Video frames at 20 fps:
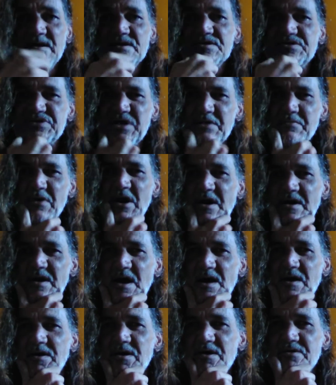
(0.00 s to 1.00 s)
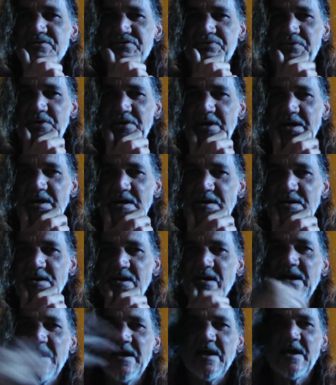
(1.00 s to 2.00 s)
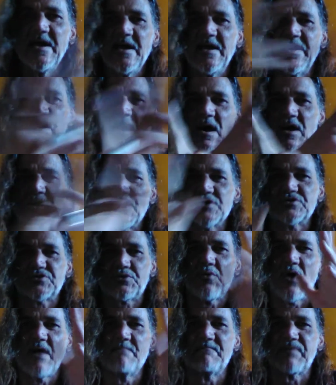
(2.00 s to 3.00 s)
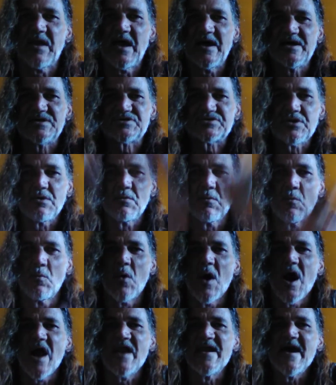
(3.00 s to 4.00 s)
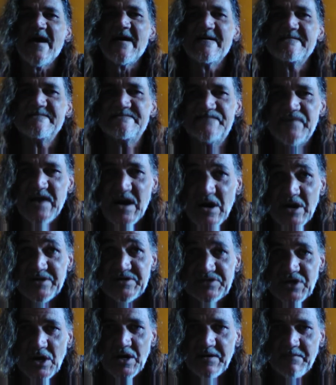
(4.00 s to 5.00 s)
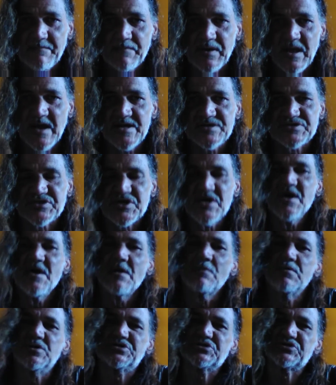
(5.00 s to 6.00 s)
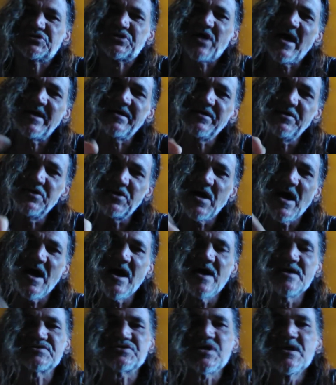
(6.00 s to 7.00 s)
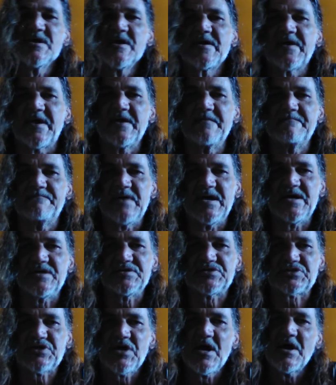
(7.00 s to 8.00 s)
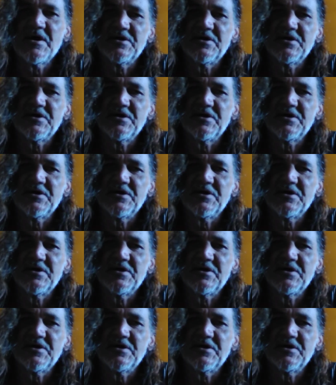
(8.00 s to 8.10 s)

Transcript: See where it all goes for you. It all goes one place, one very dark place, which has got you guys convinced